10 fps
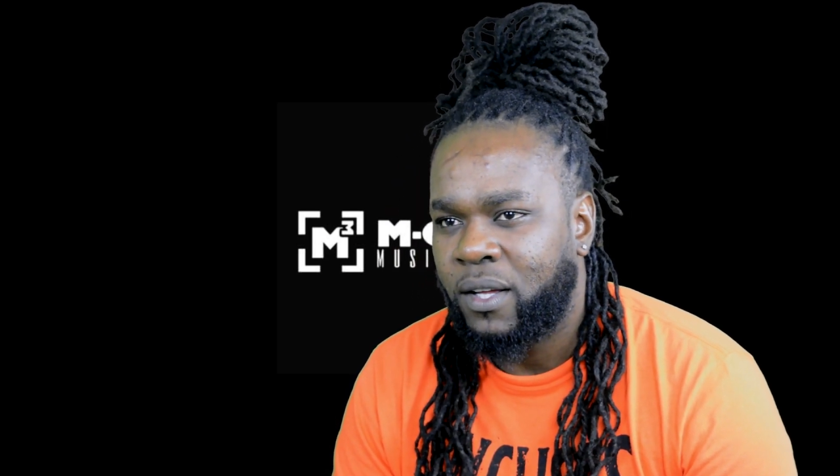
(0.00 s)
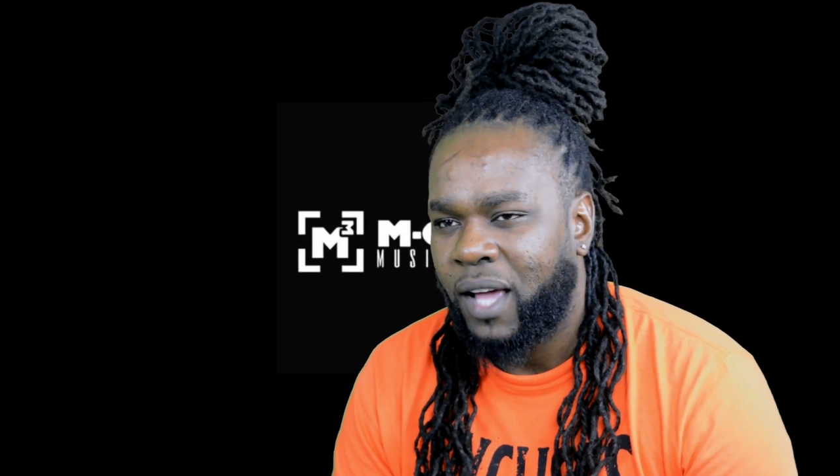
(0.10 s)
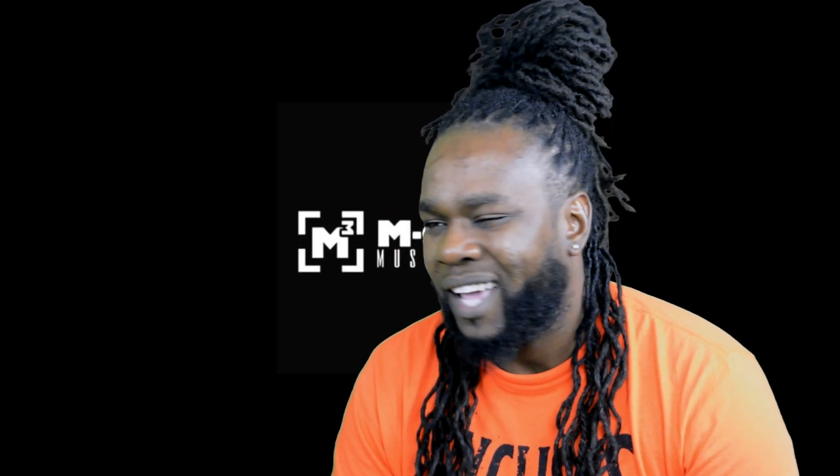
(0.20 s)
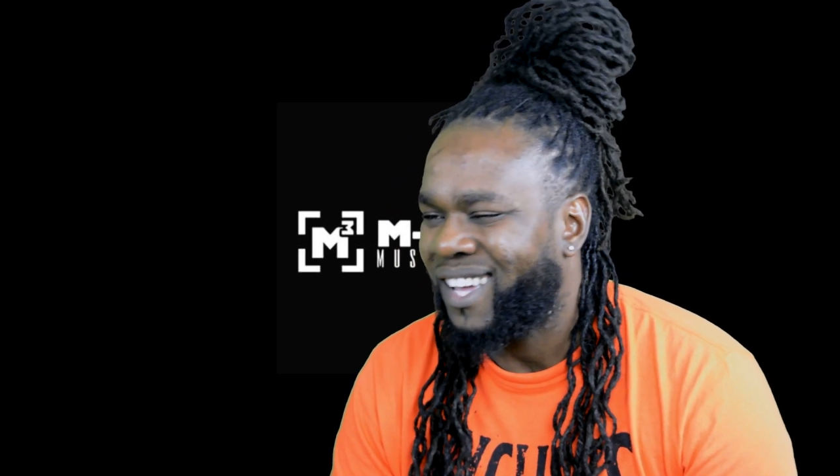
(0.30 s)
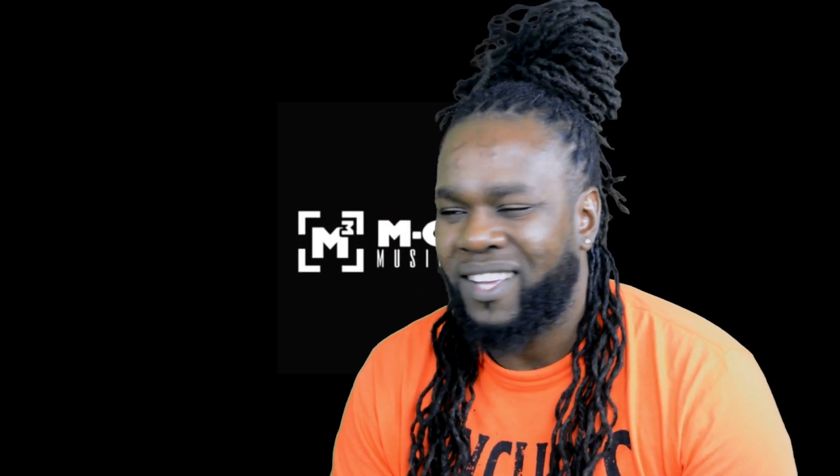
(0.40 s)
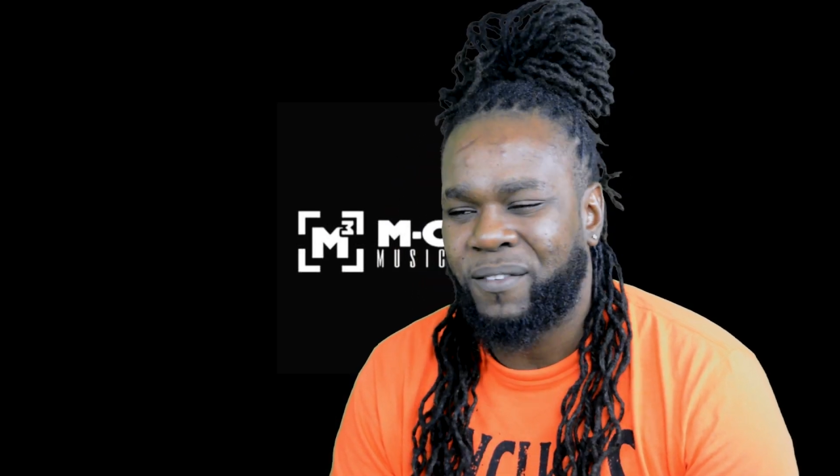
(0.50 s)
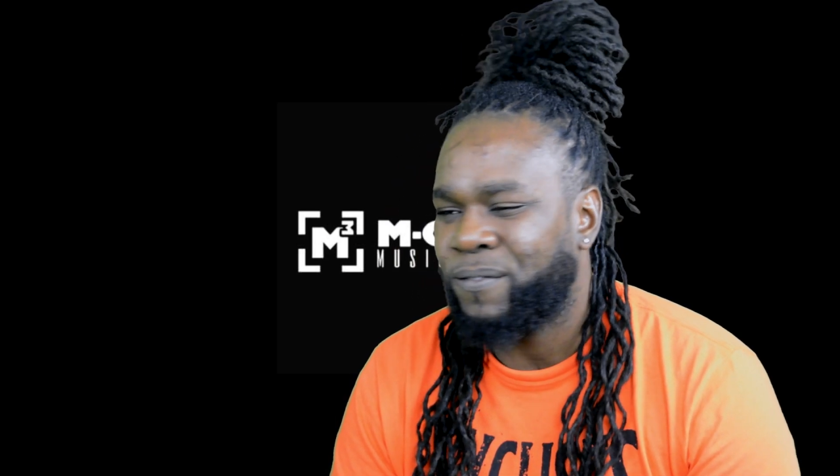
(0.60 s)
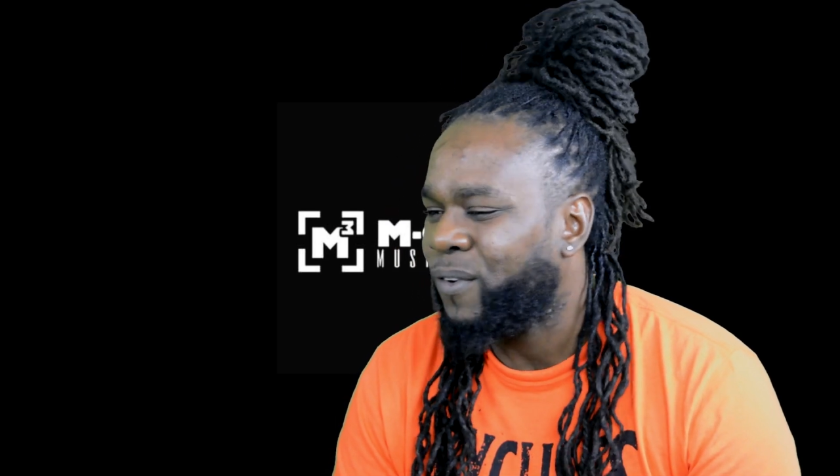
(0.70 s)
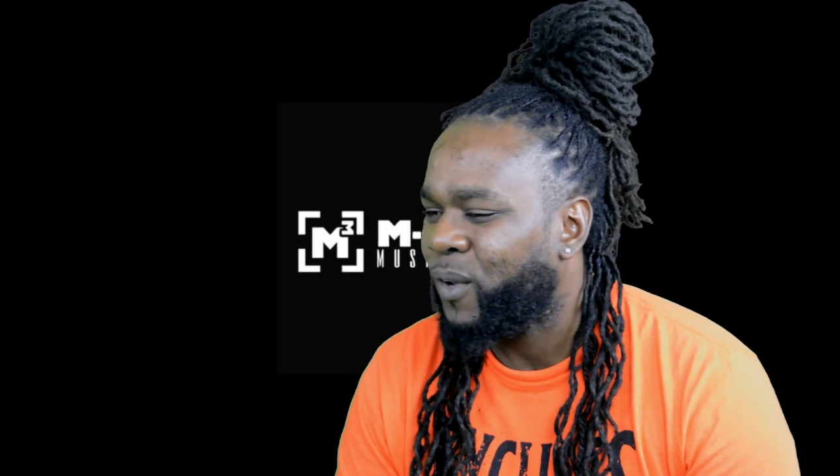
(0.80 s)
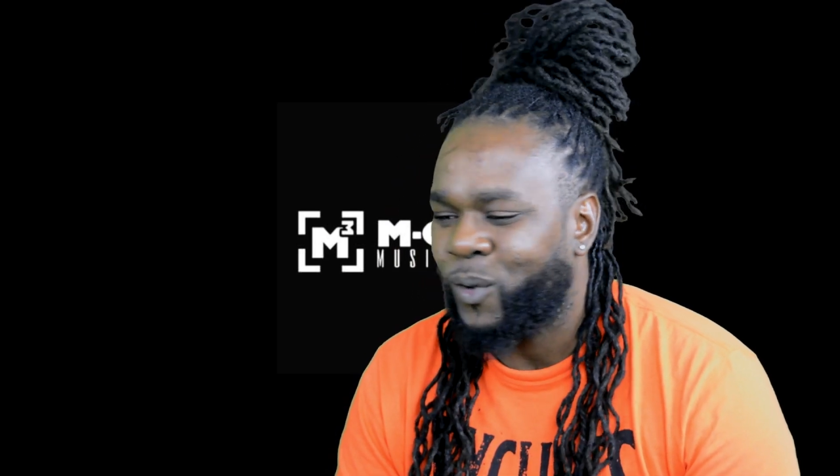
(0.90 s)
I couldn't
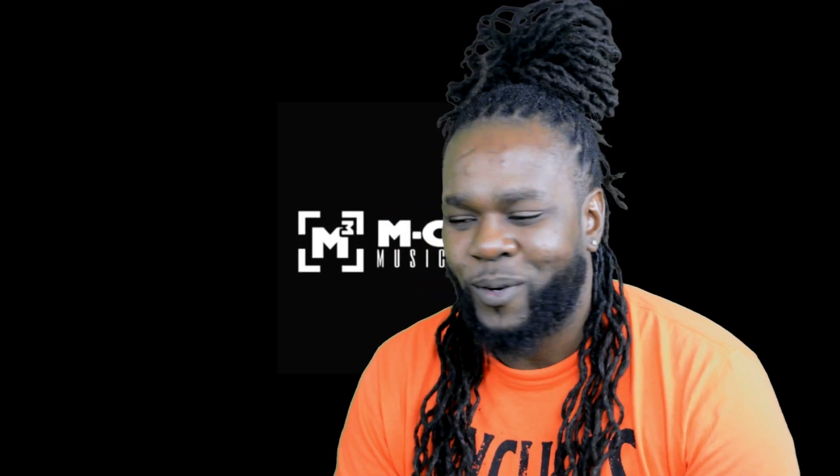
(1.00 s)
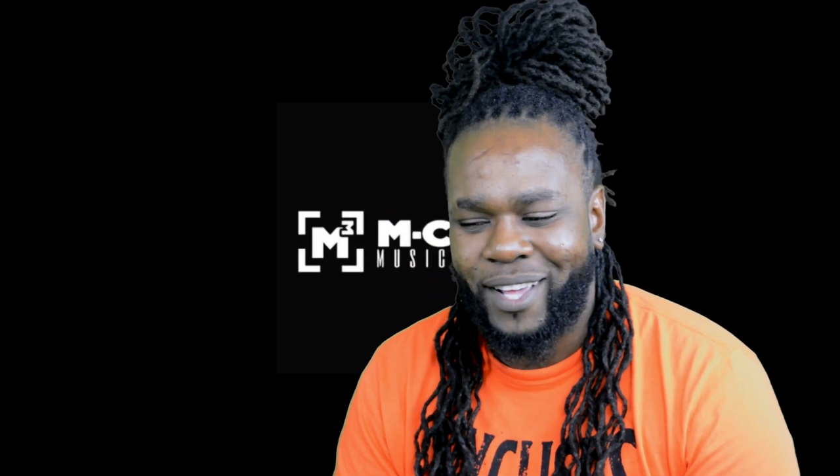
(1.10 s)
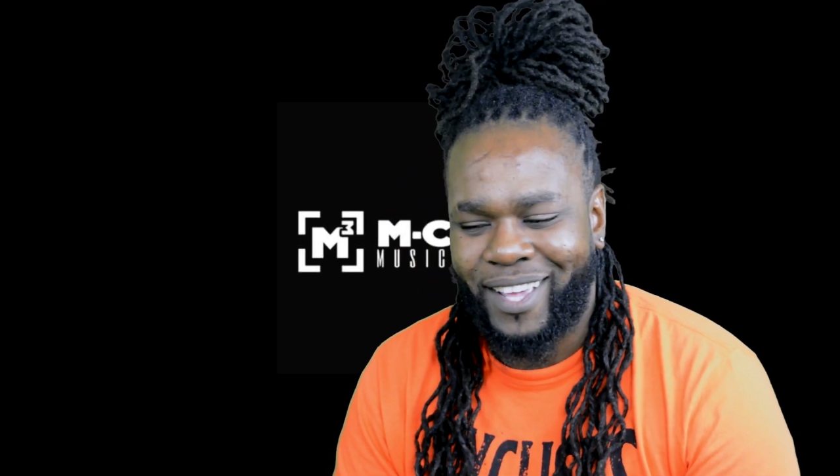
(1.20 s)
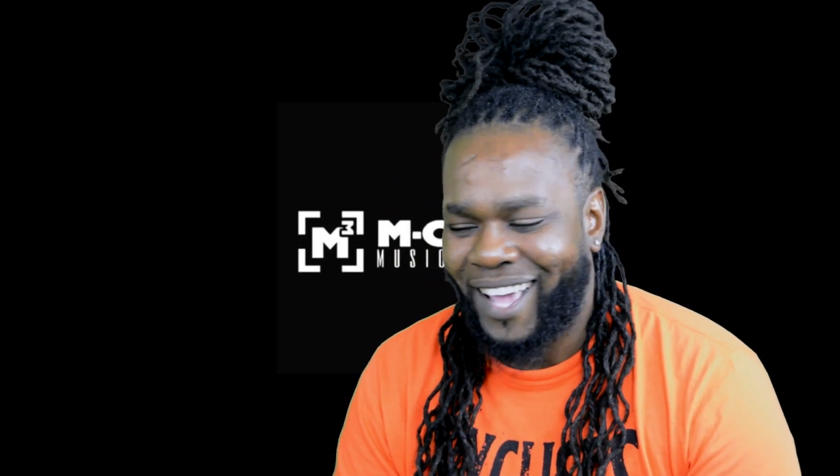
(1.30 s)
follow. Like